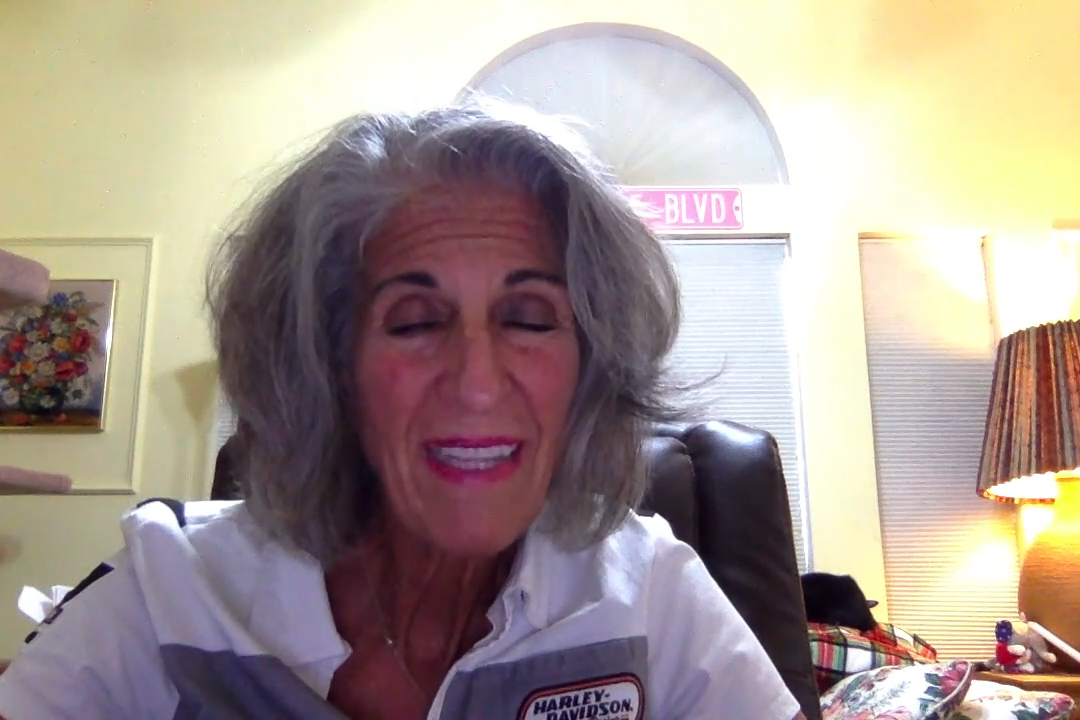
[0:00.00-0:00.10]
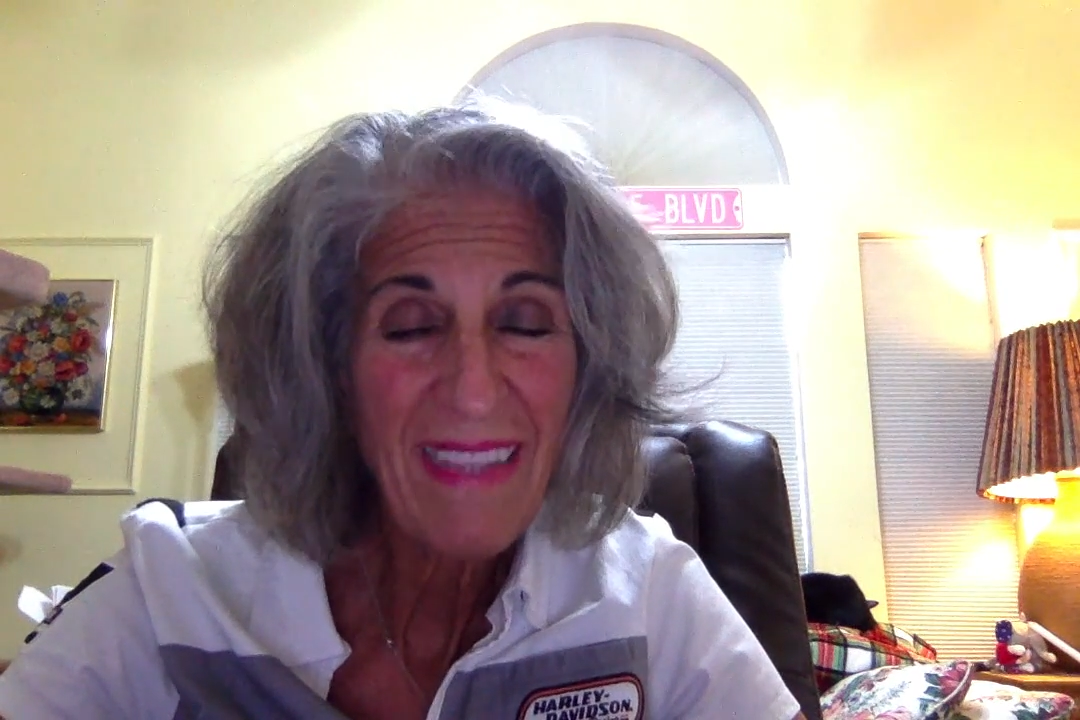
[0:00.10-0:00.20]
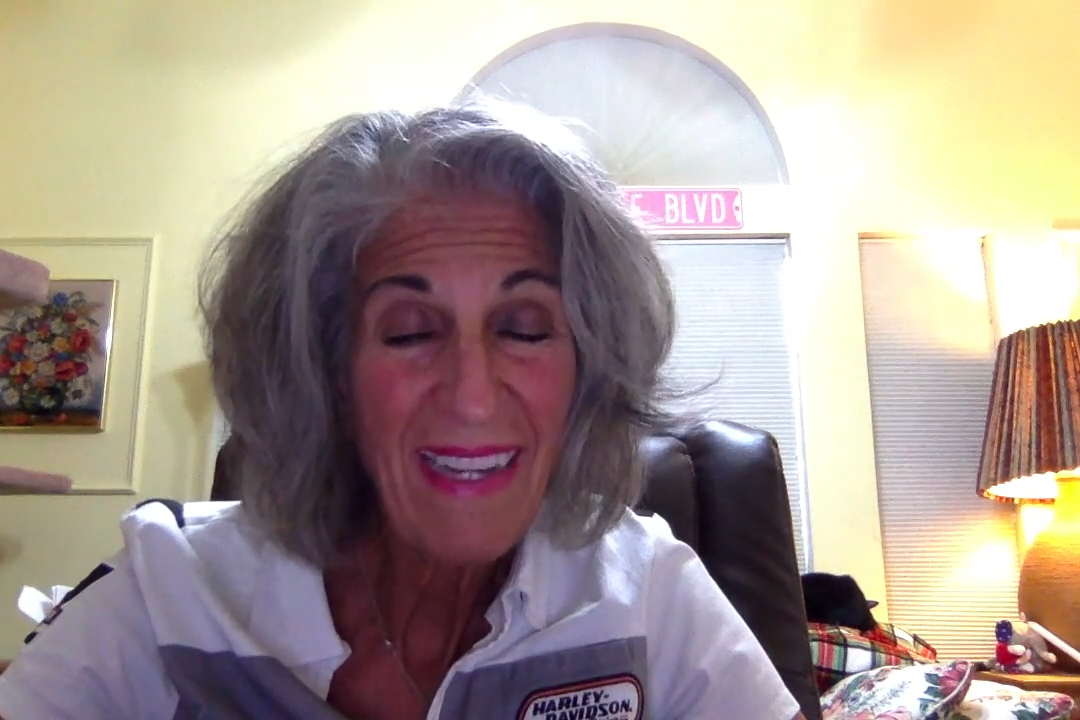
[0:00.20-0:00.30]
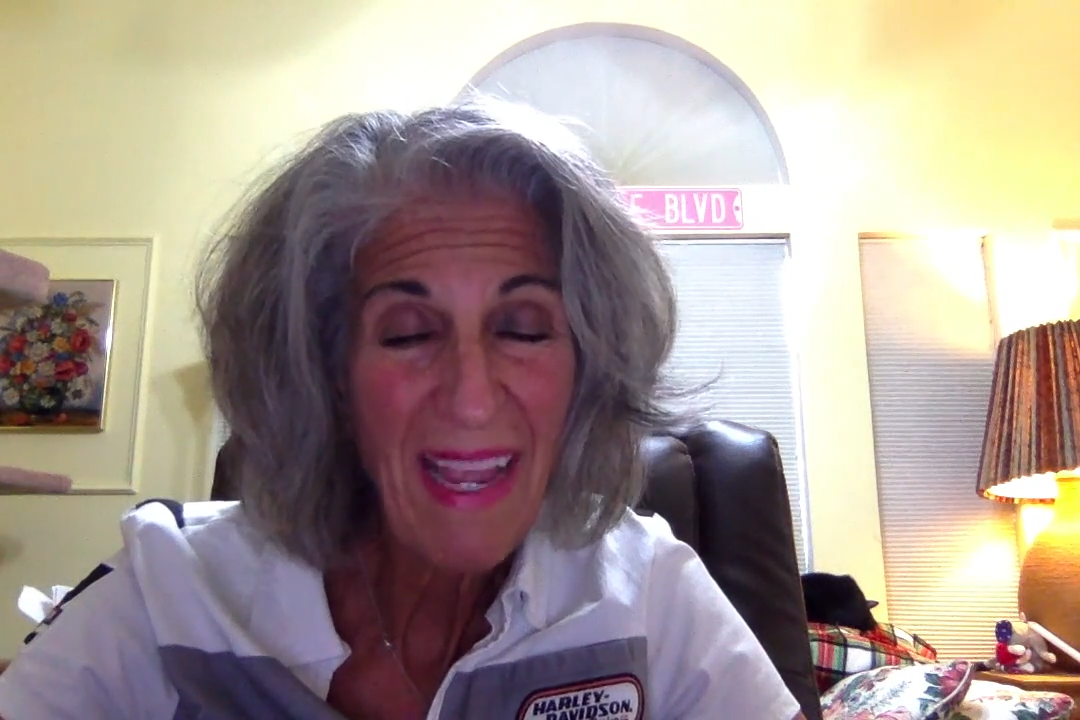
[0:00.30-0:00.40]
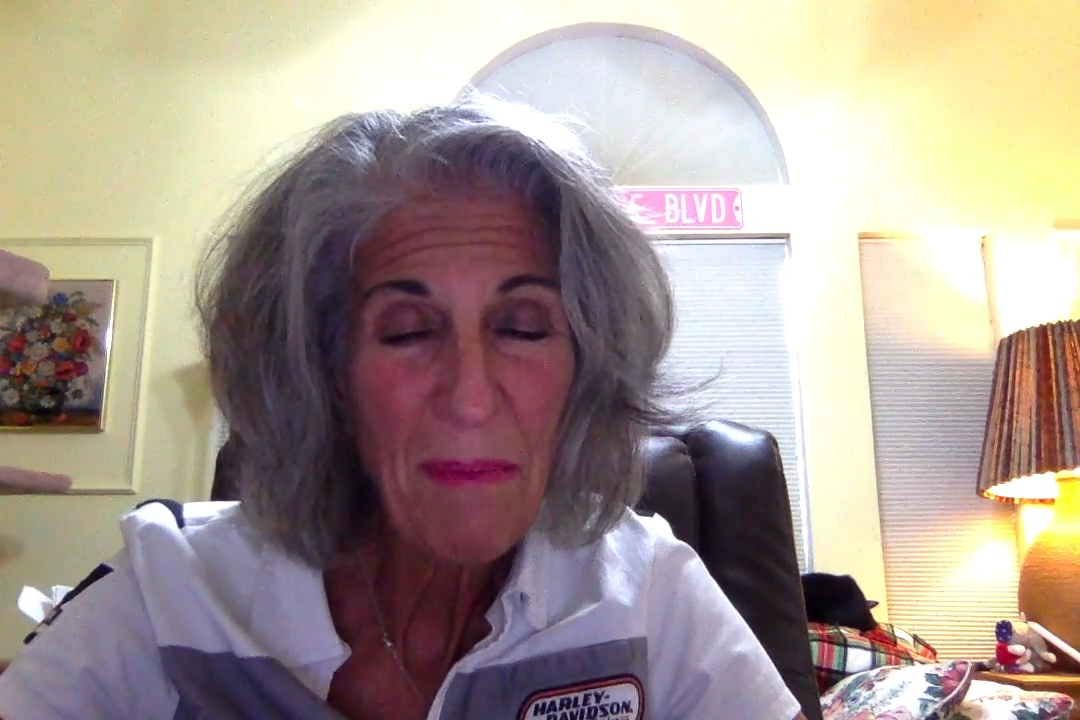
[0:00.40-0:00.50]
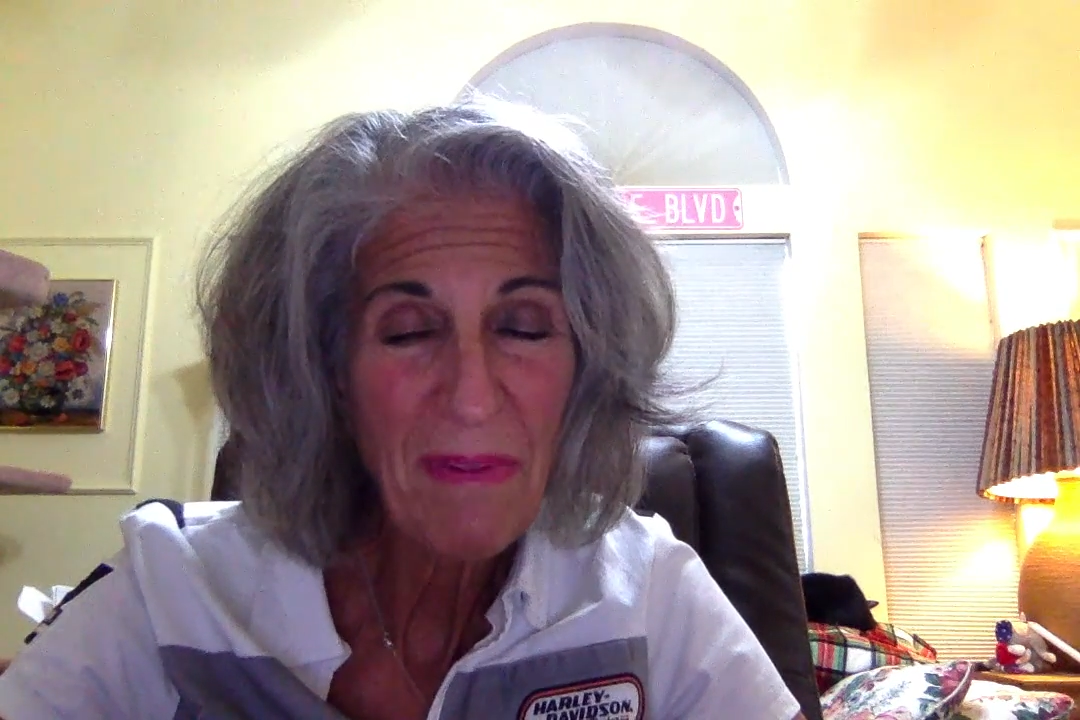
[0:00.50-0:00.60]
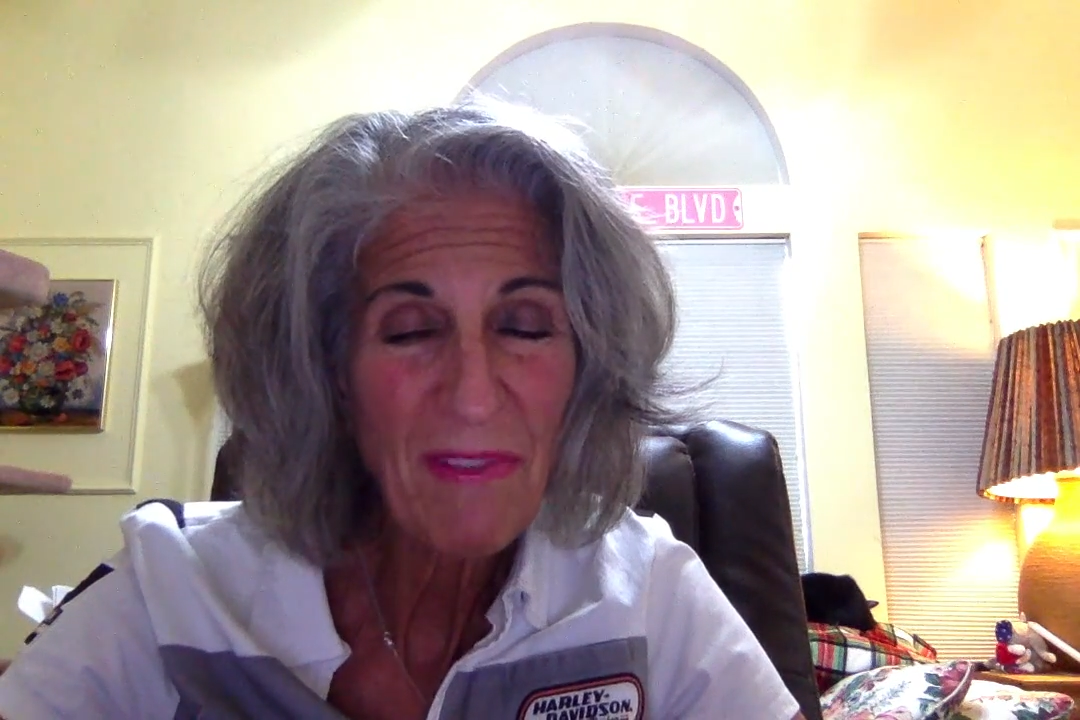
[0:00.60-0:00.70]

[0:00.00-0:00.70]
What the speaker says: in the name of